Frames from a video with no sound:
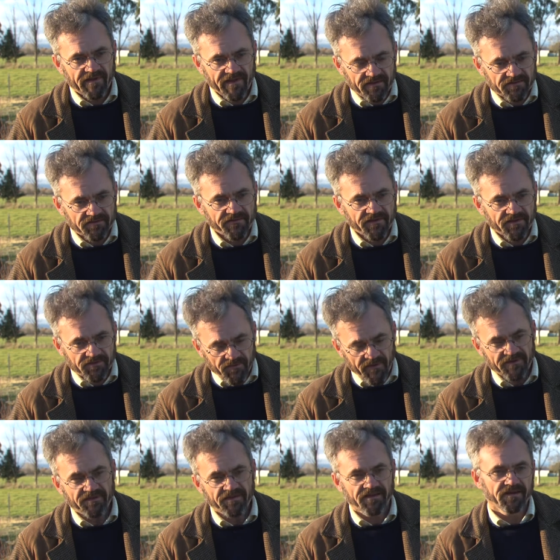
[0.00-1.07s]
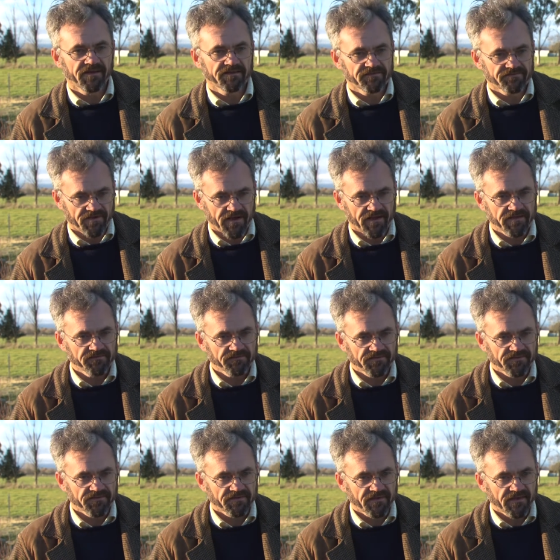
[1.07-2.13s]
We excavated 29
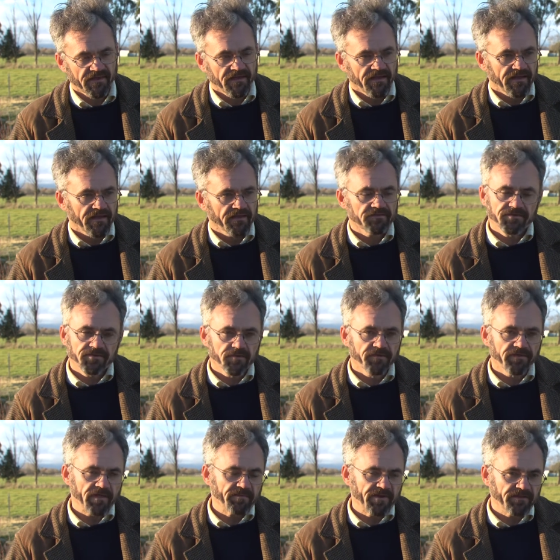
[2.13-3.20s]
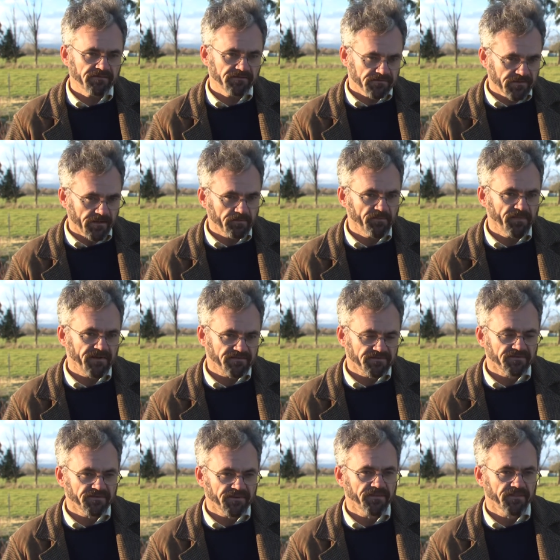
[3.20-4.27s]
graves, and two of them had double
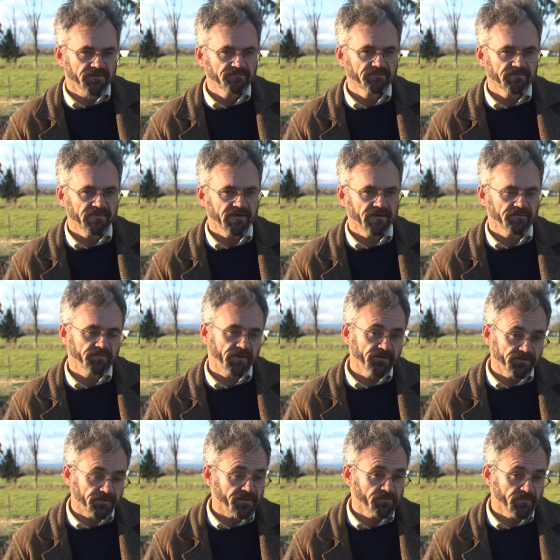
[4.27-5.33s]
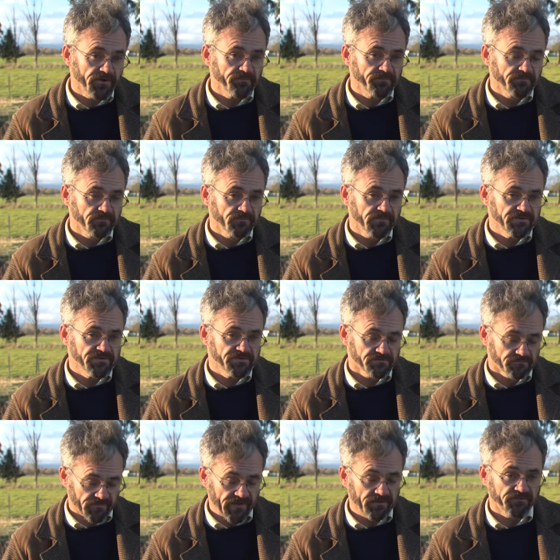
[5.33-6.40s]
burials in them. Um, both of them were
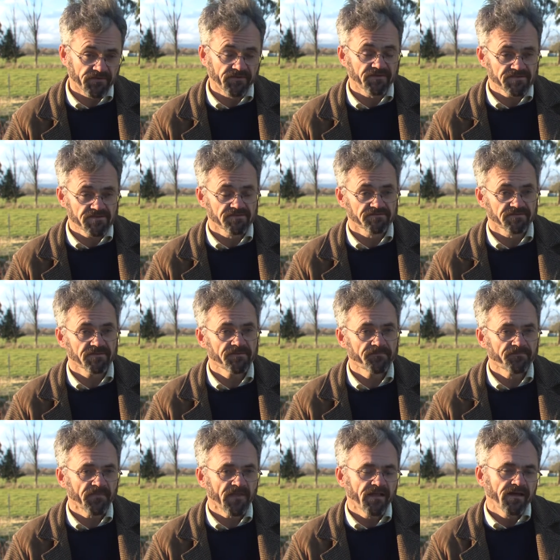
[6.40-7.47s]
infants, children.